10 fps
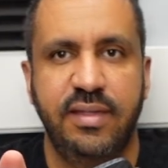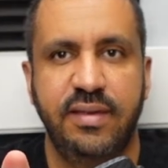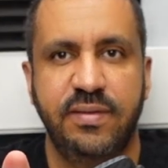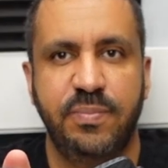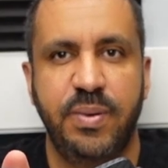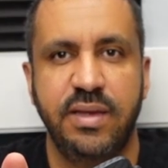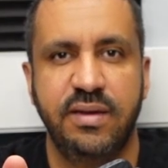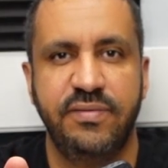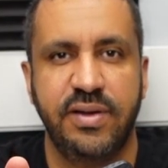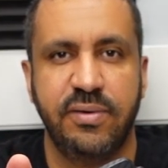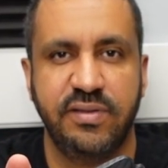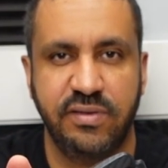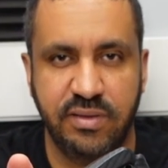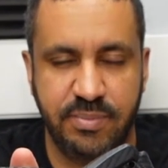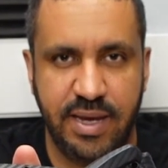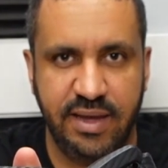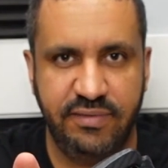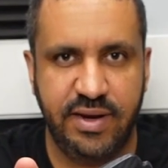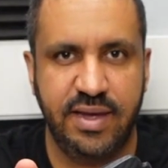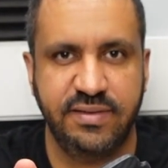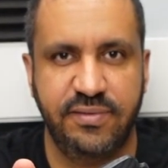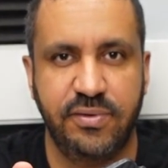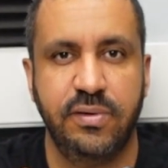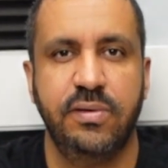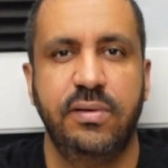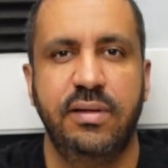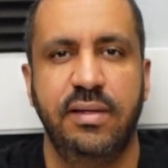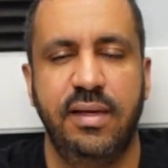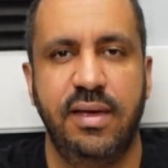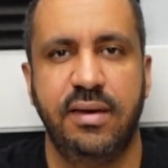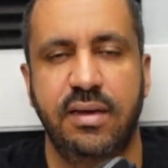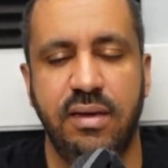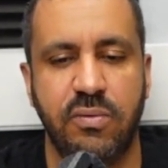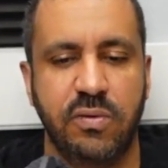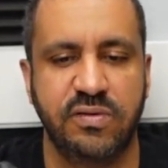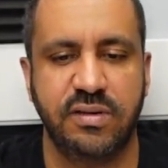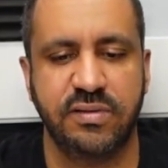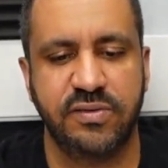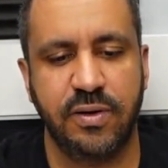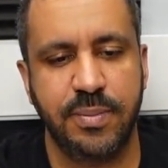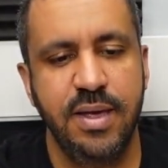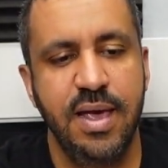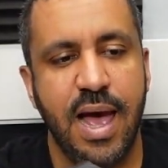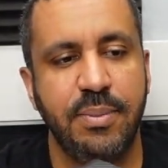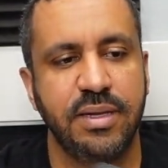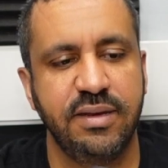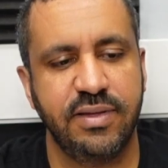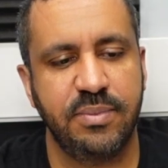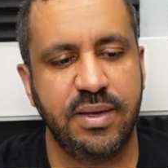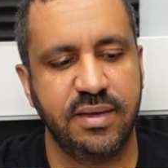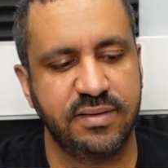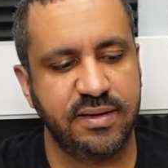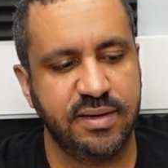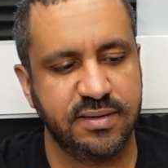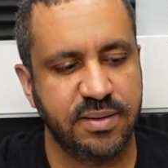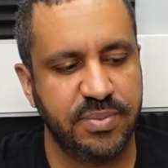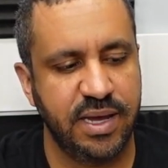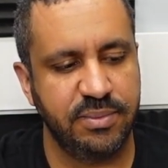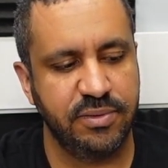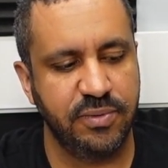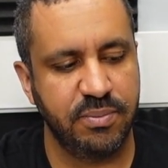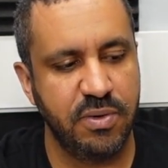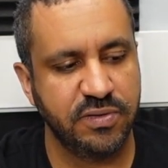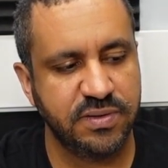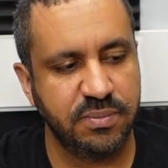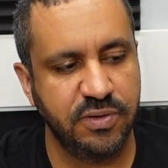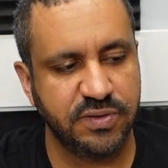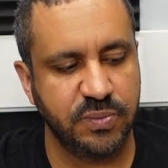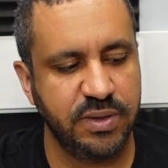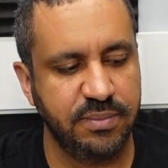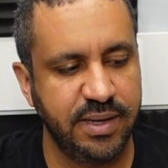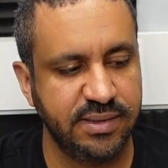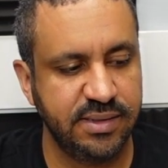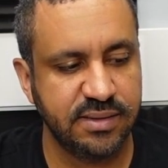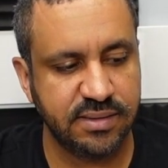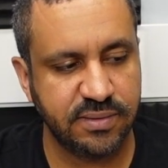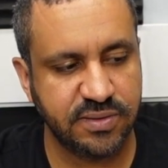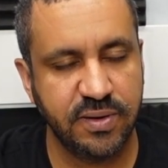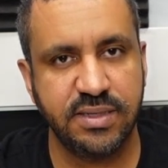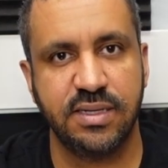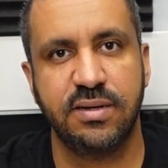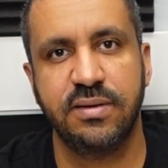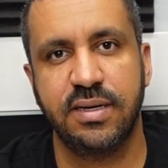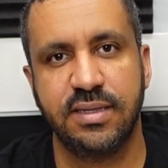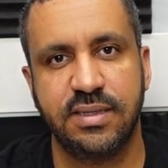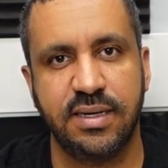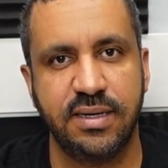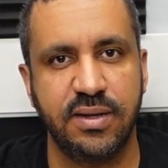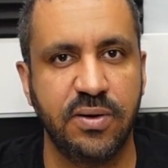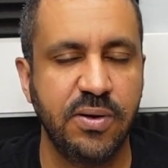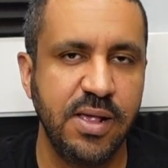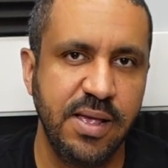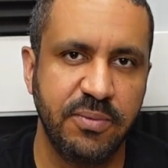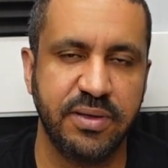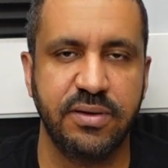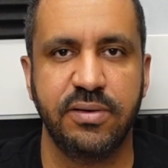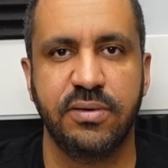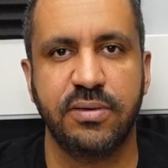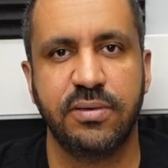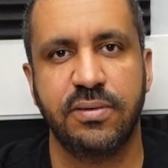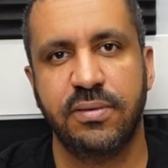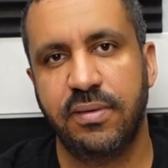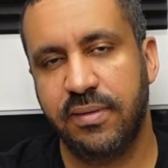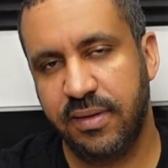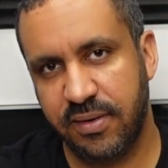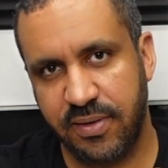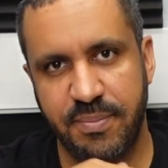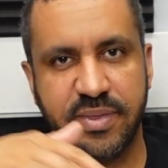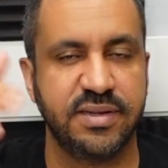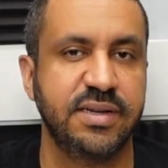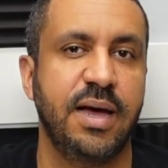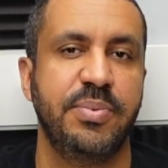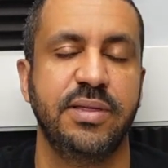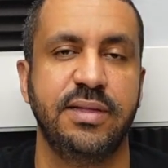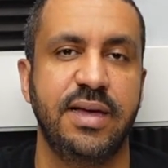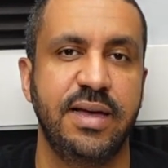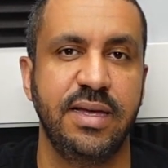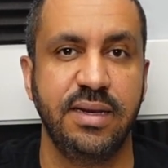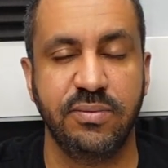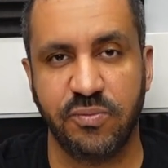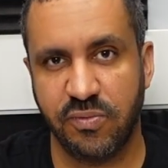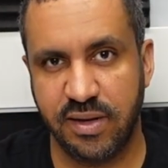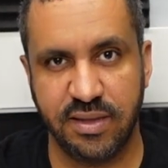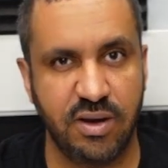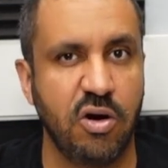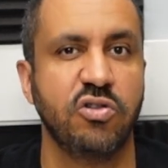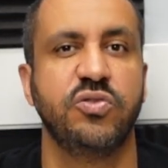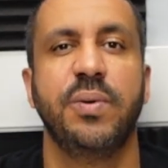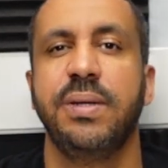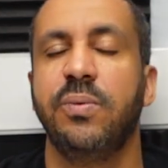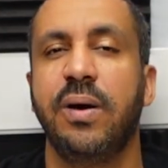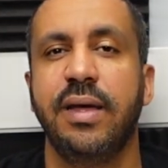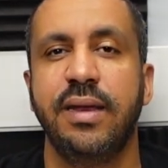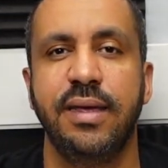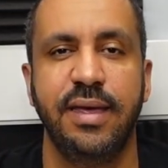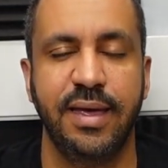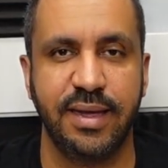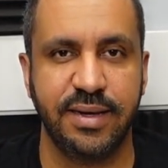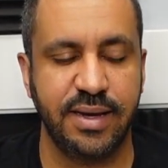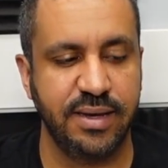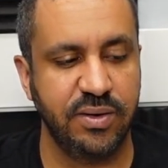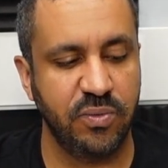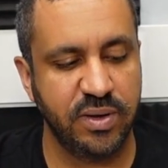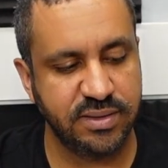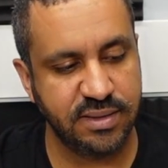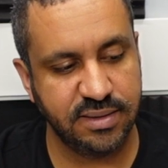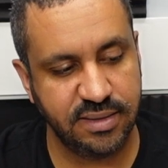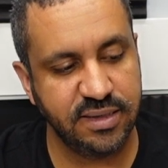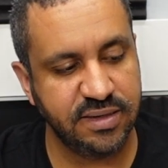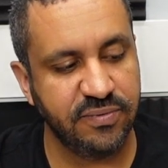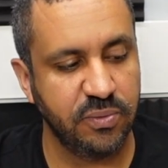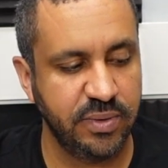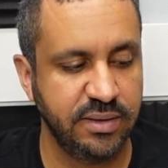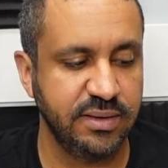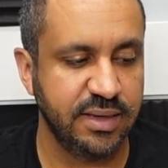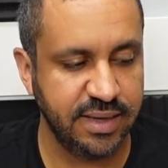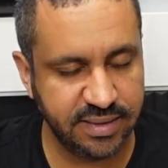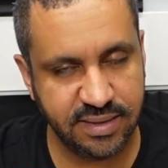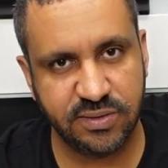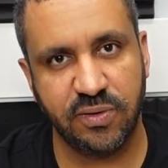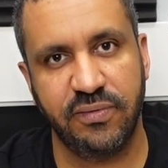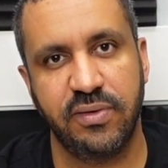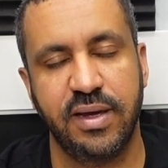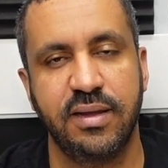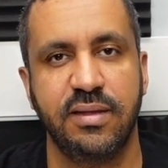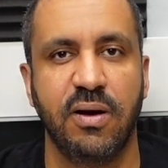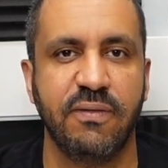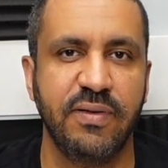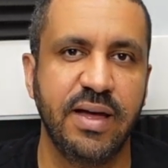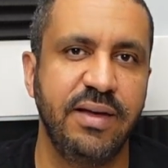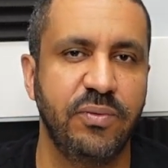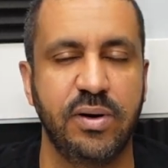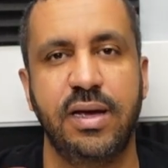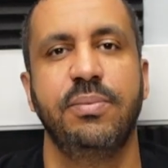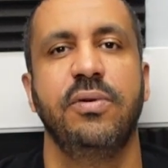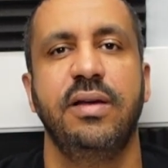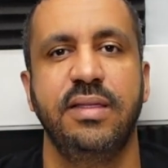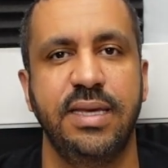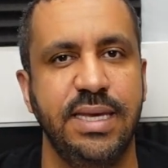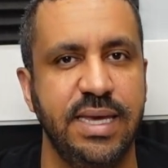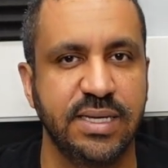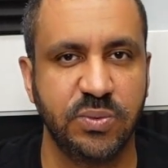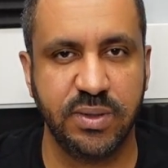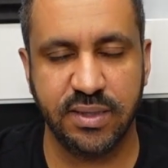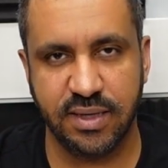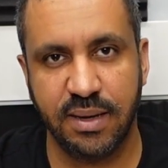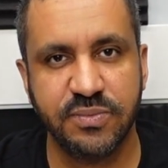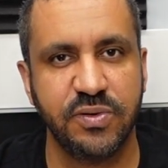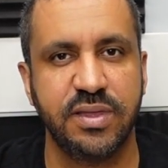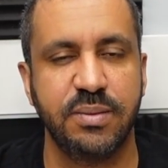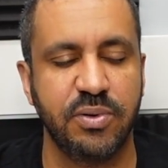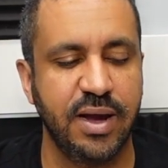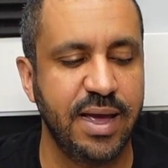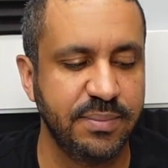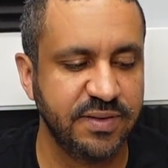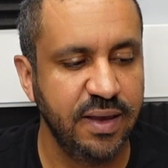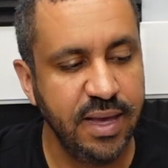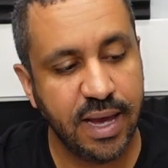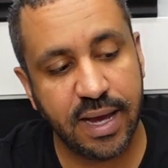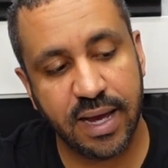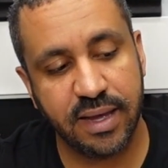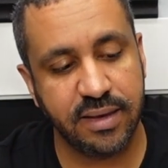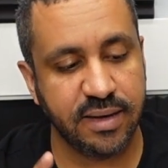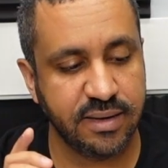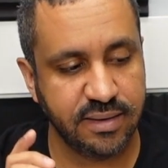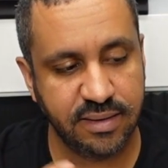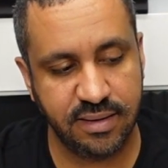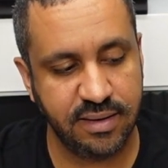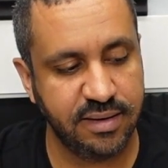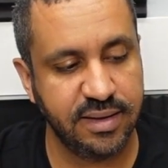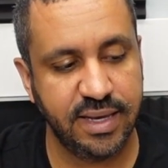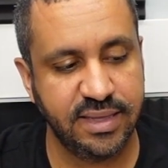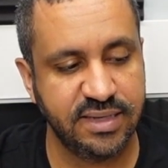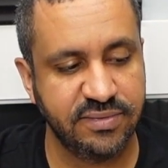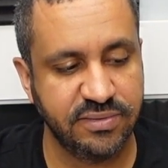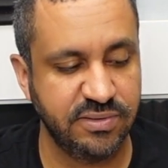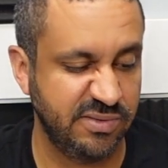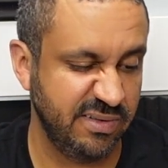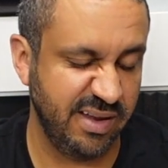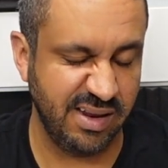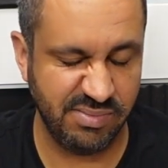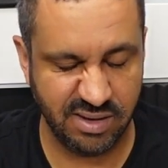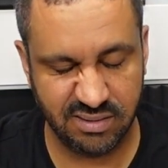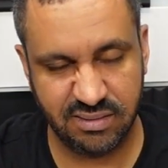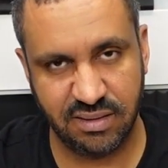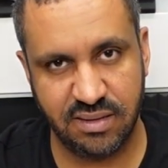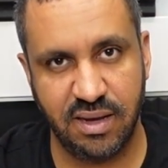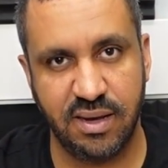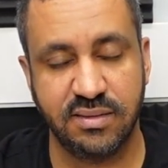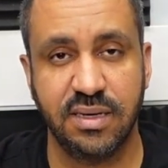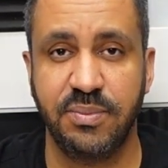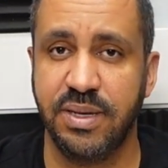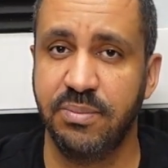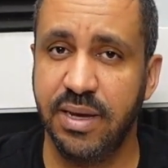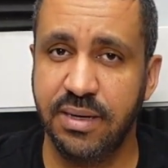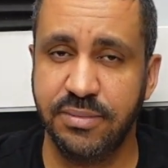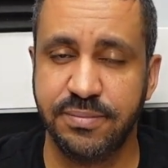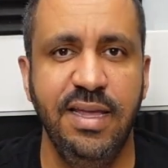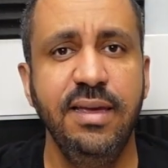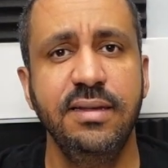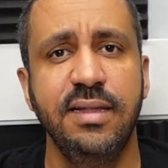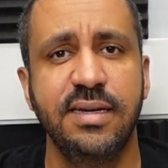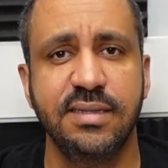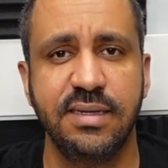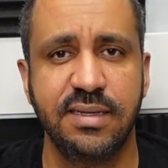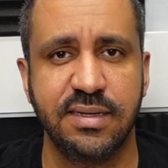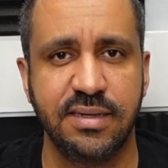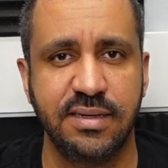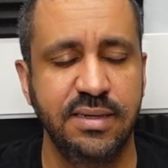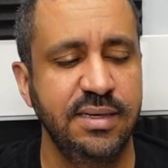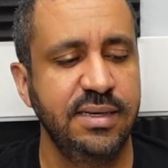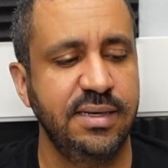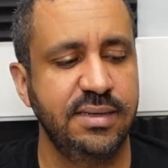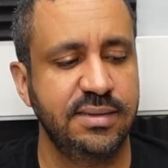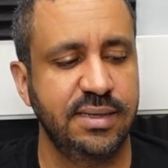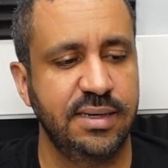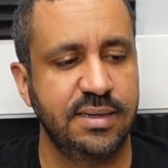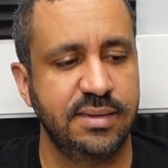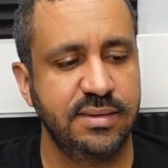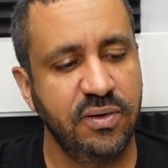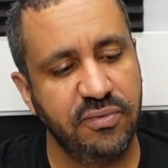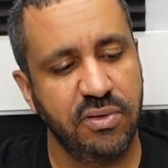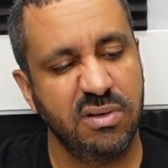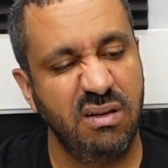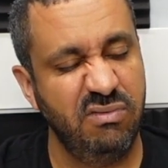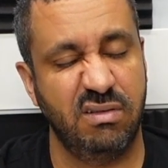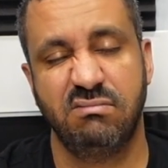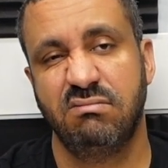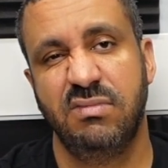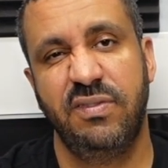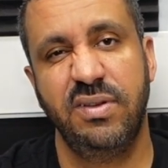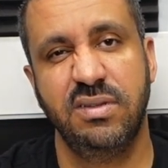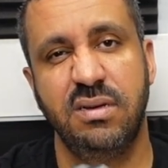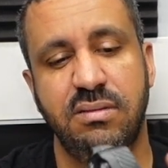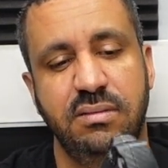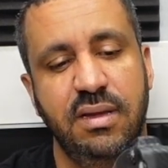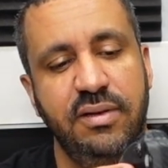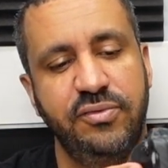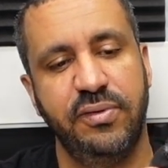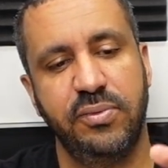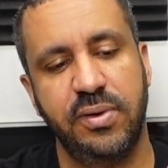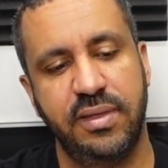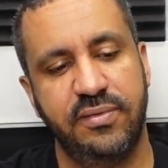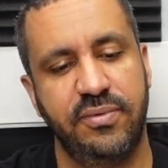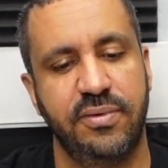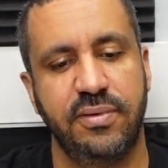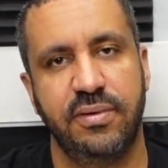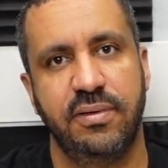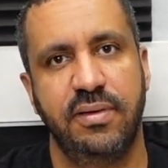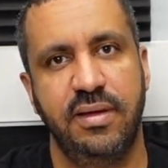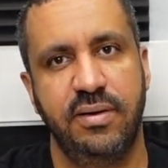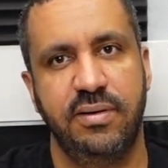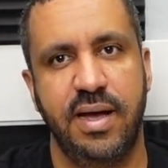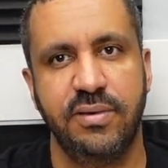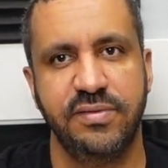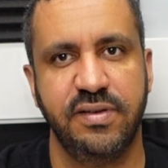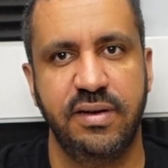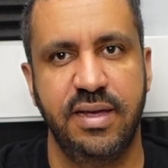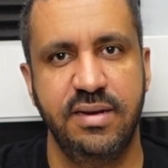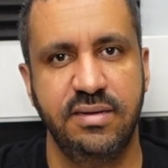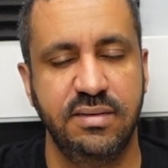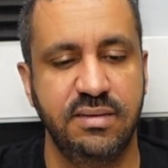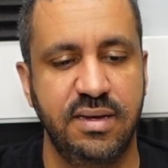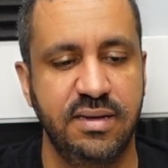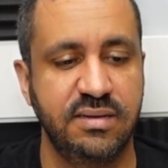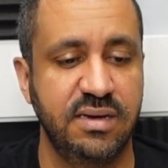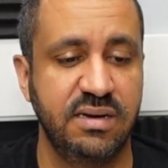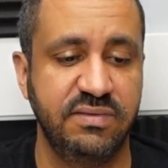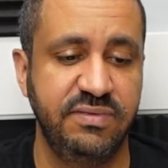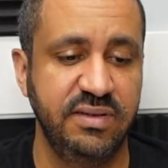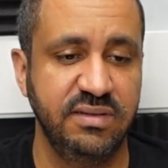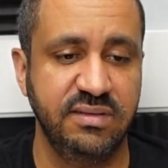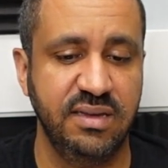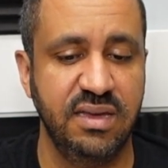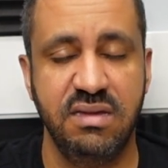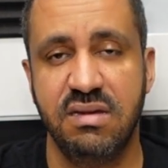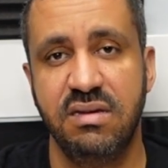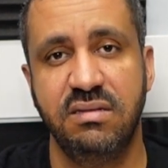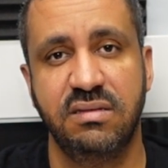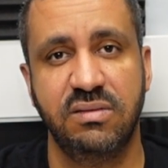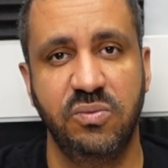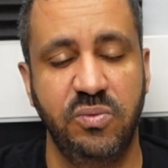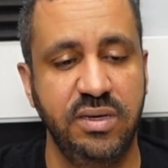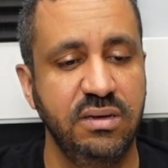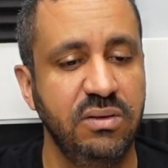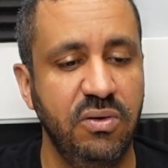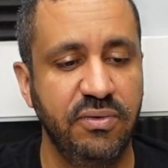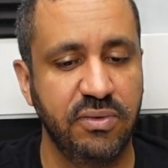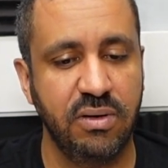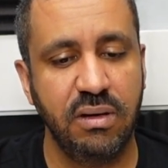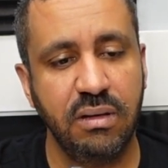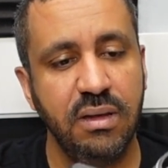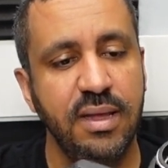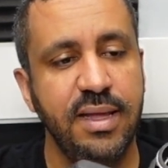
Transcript: this pin configuration on the back of it has a vertical and a horizontal strip. I believe that means it is compatible with most Moza wheelbases. So it's great to know that, you know, whether you're, you know, up at the top of the line running the R21 and, you know, want a different wheel, you can get this. Or if you're down at the R5 and want to upgrade the ES wheel that comes with it, perhaps, you can get this for 280 bucks, and it's going to be compatible. And the last thing in the good is the overall comfort. Feels good. I've driven with it for, you know, hours on end, and feels like a nice wheel overall.